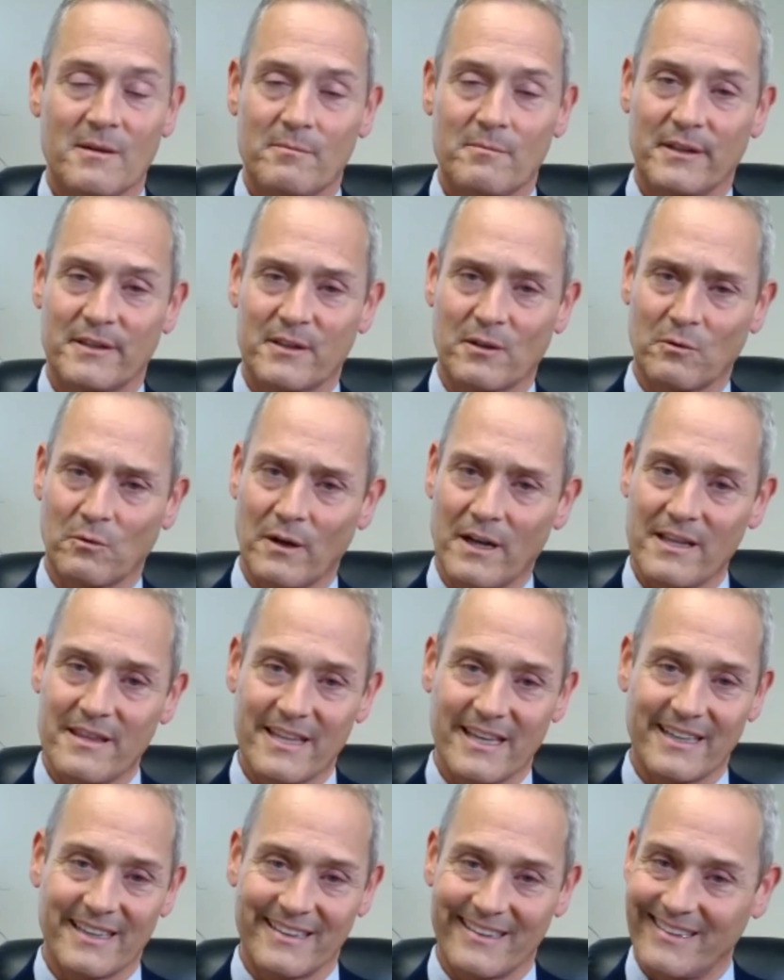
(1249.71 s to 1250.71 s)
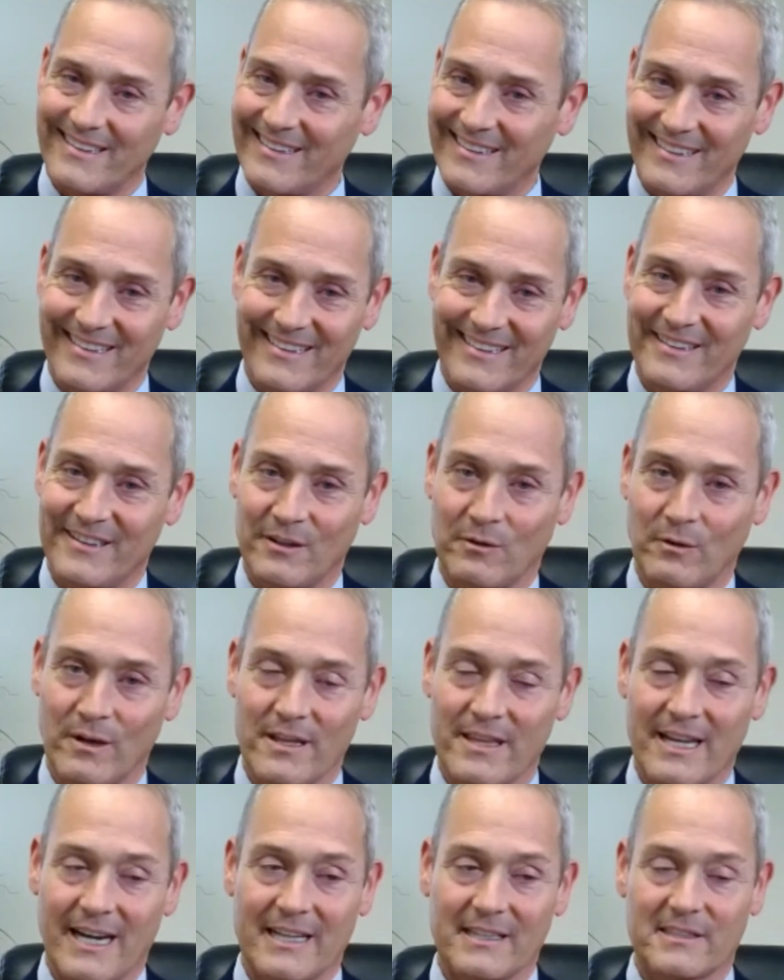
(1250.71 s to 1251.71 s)
But the way that
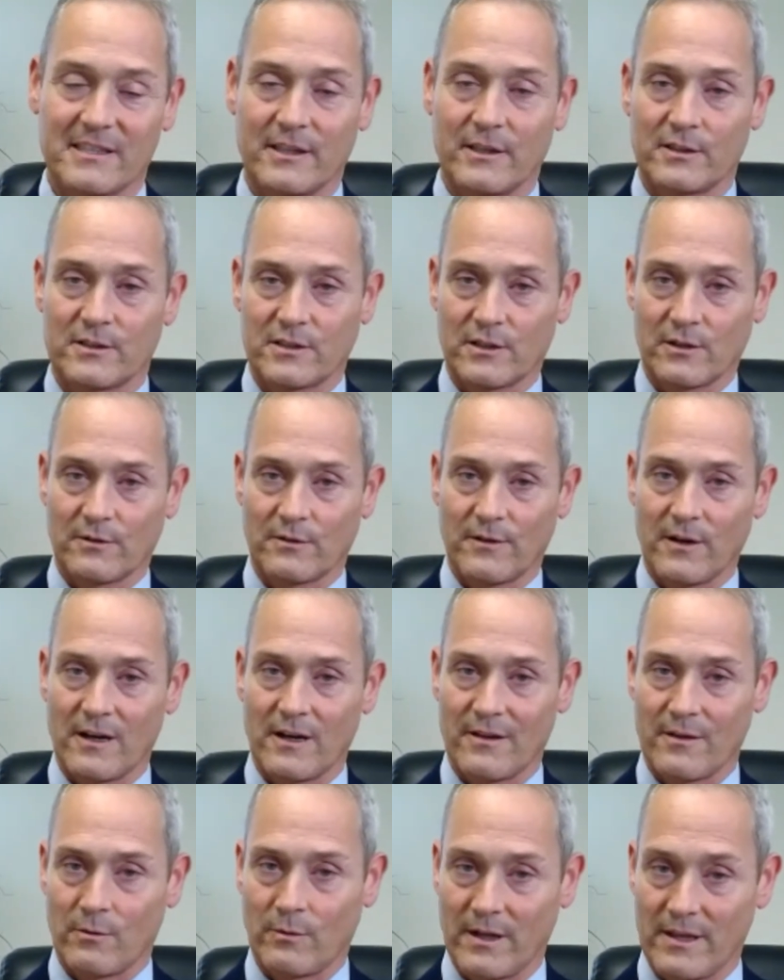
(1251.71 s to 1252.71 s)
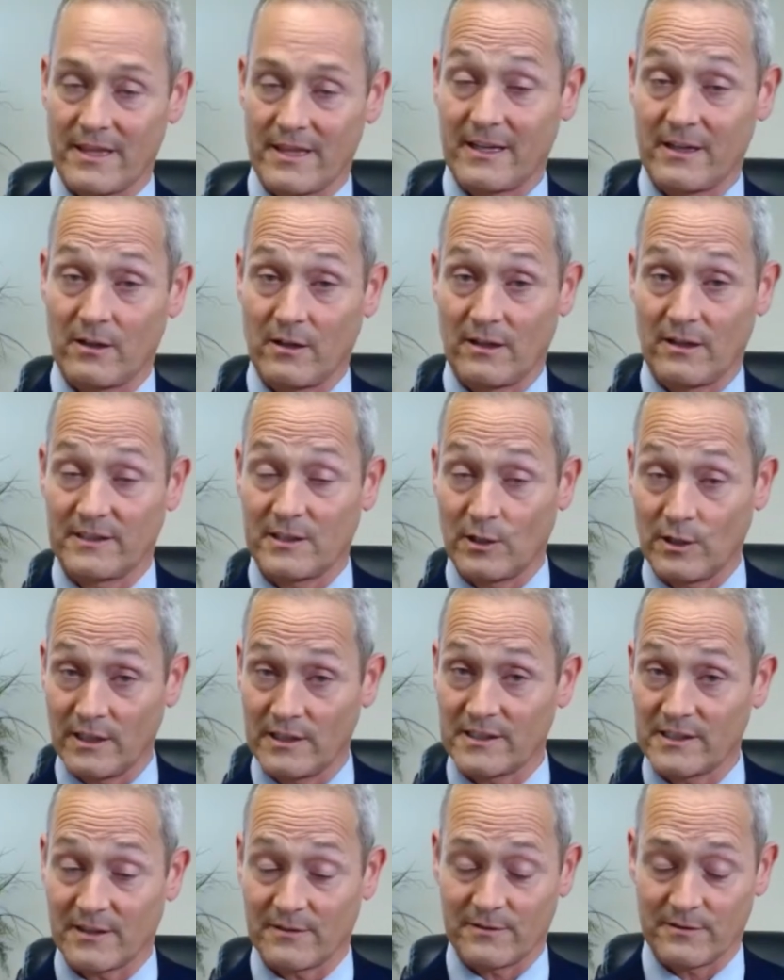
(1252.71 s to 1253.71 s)
I see it so far, the way that
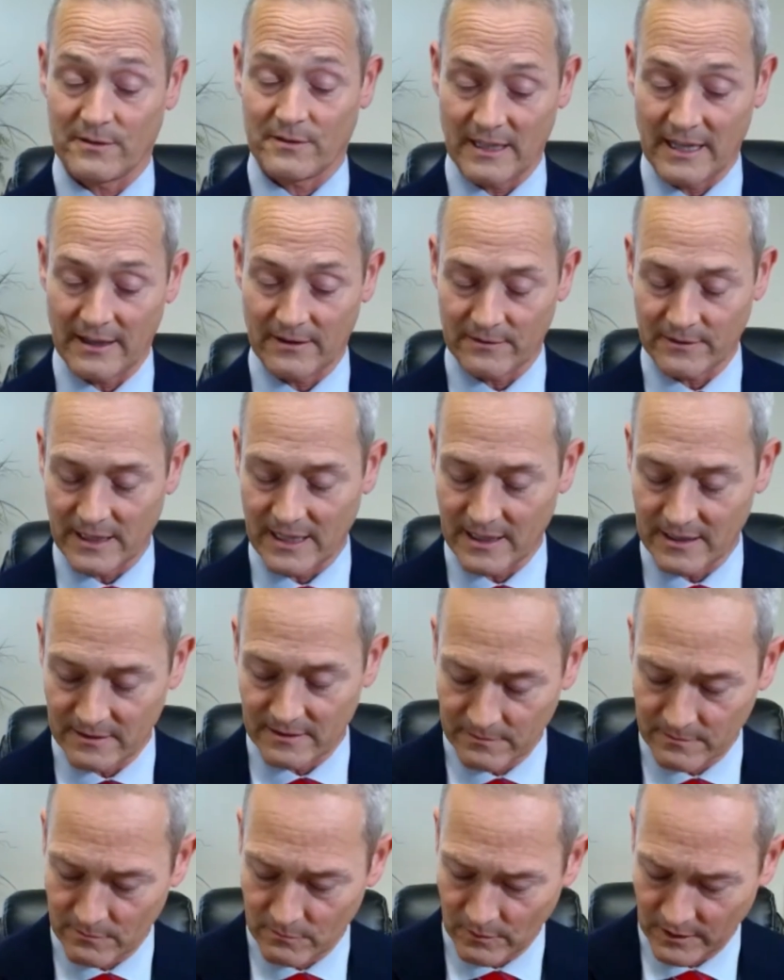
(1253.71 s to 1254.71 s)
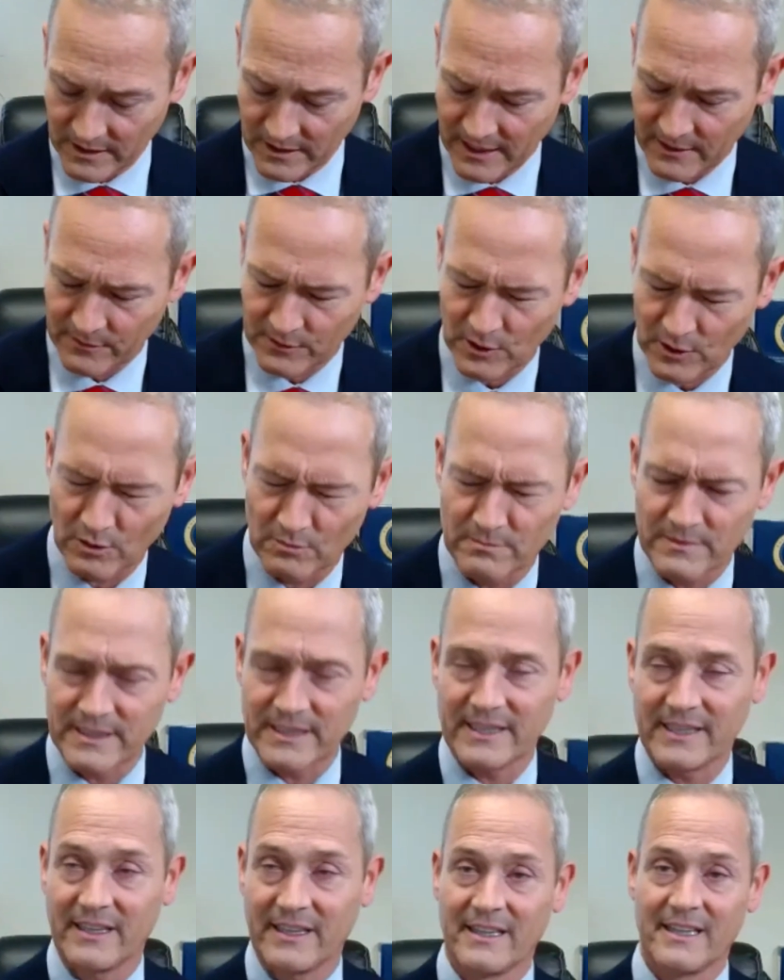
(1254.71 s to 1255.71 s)
attorneys have what they've told
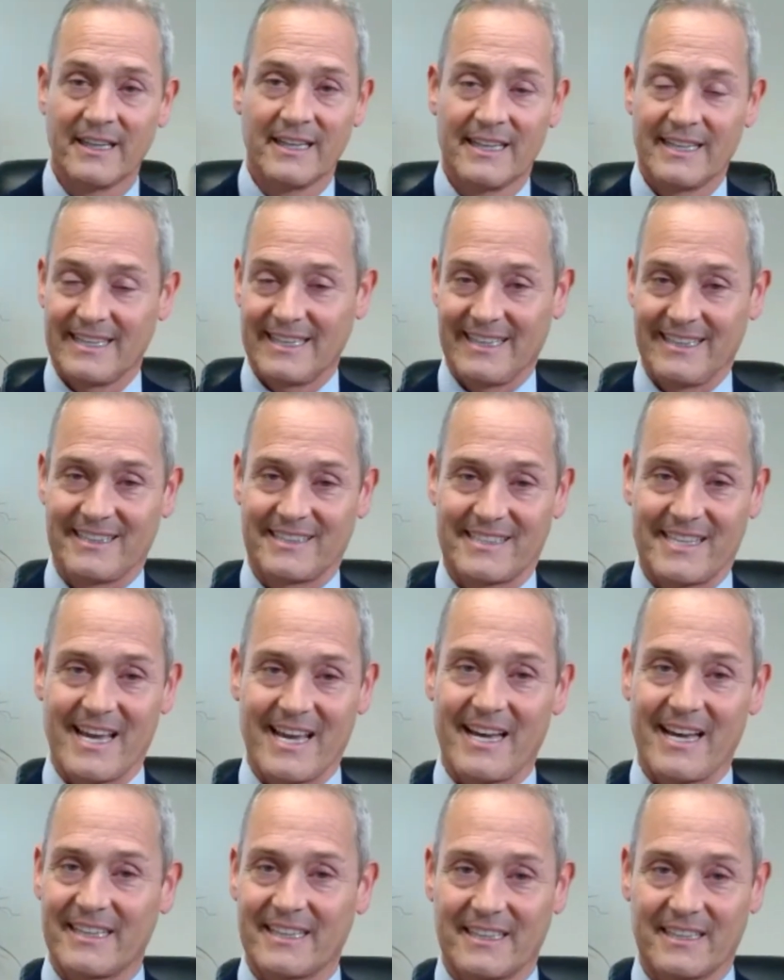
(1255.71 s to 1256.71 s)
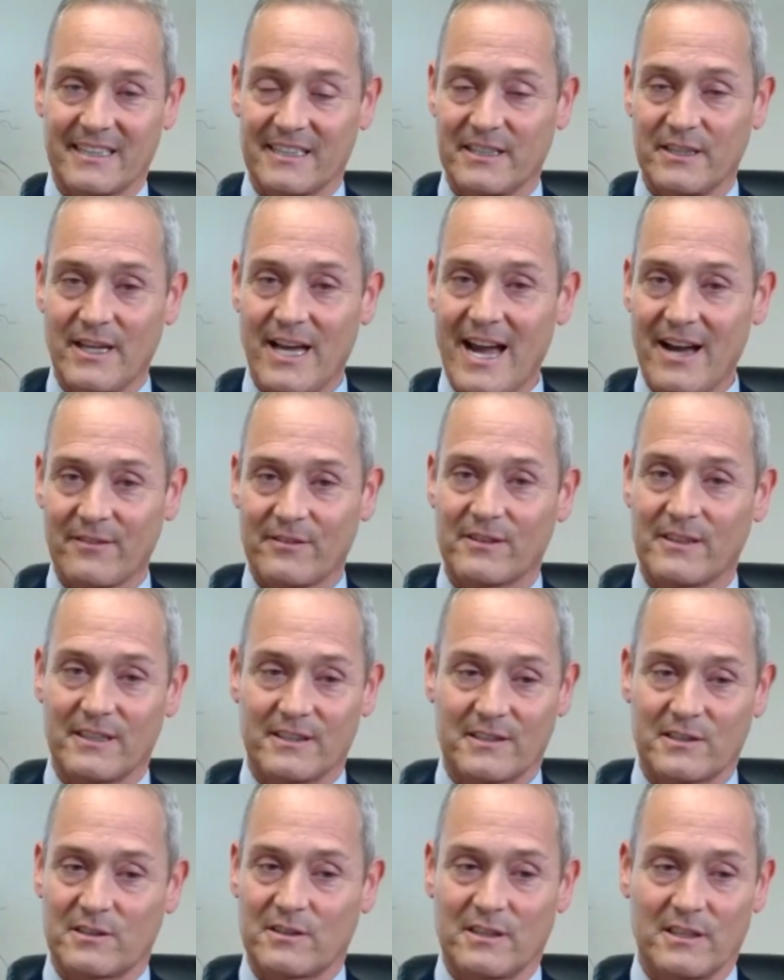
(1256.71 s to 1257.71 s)
me is that
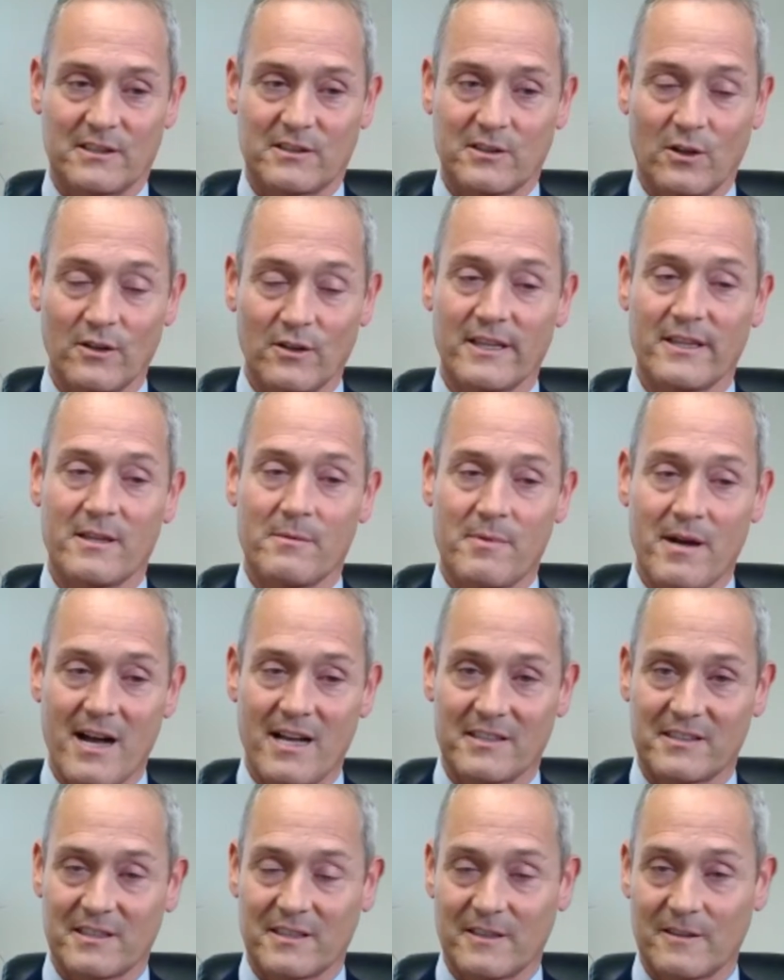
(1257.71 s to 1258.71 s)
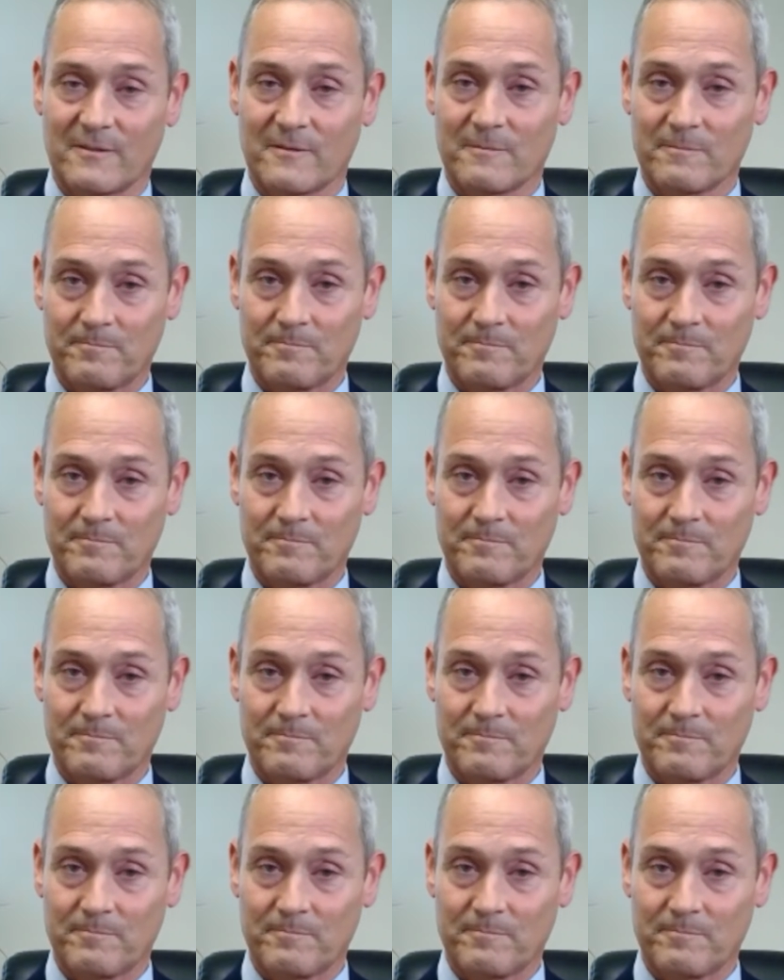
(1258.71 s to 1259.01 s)
it's only the positive.